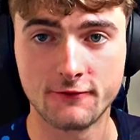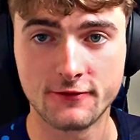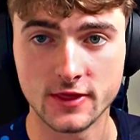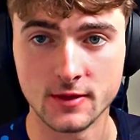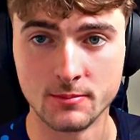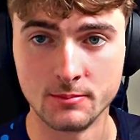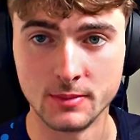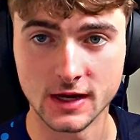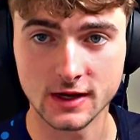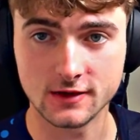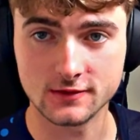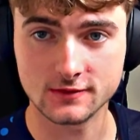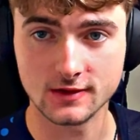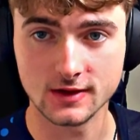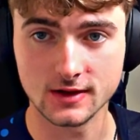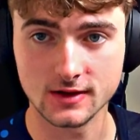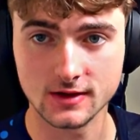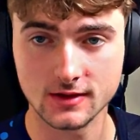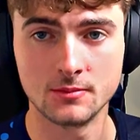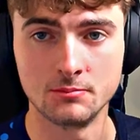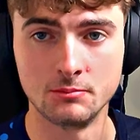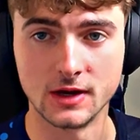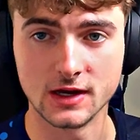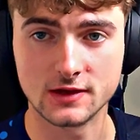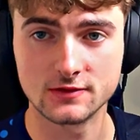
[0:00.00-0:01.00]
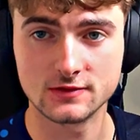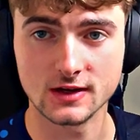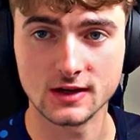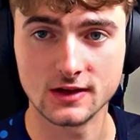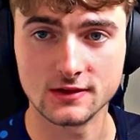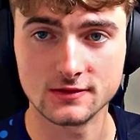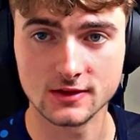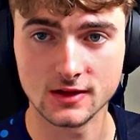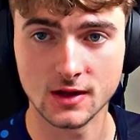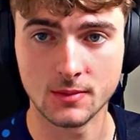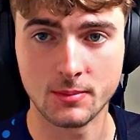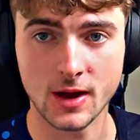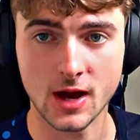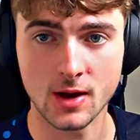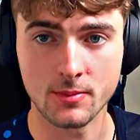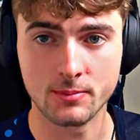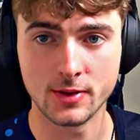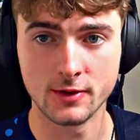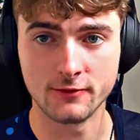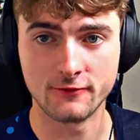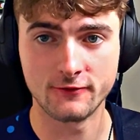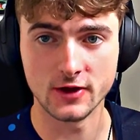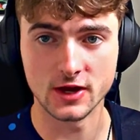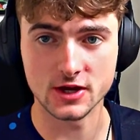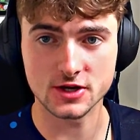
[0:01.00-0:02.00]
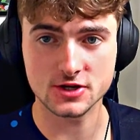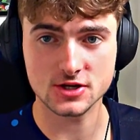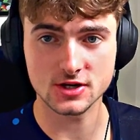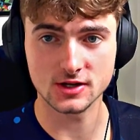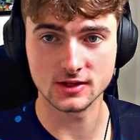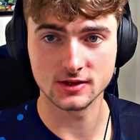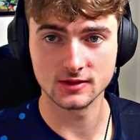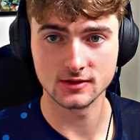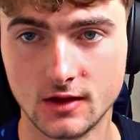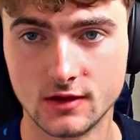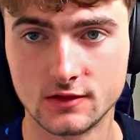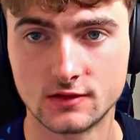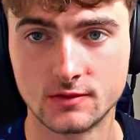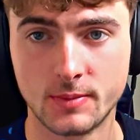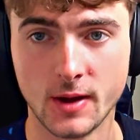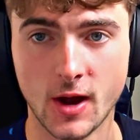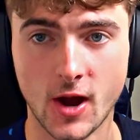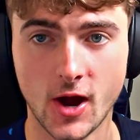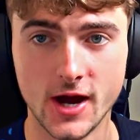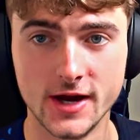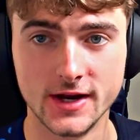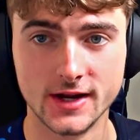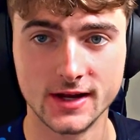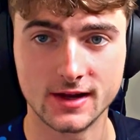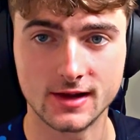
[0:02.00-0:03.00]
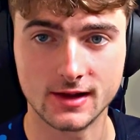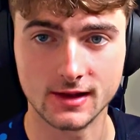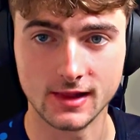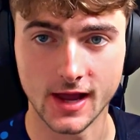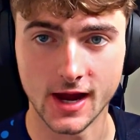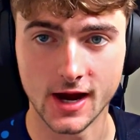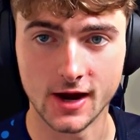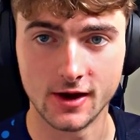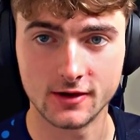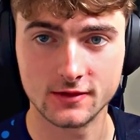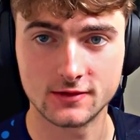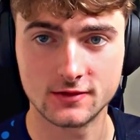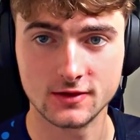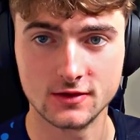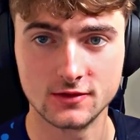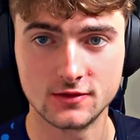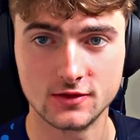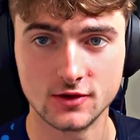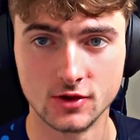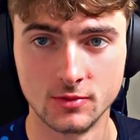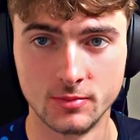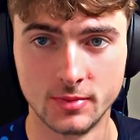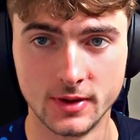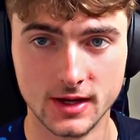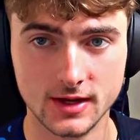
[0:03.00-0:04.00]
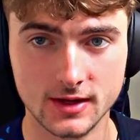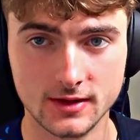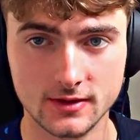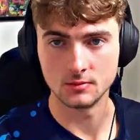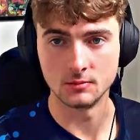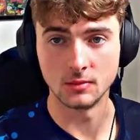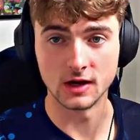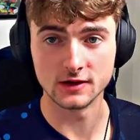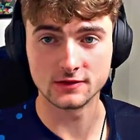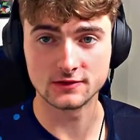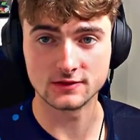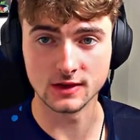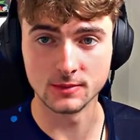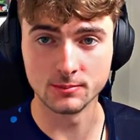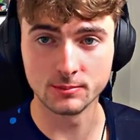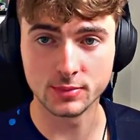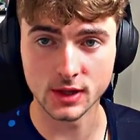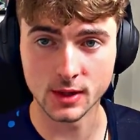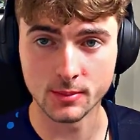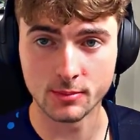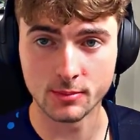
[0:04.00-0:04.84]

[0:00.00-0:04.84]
for the mixing. Mixing isn't about perfection, it's about adding clarity to your beat. My simple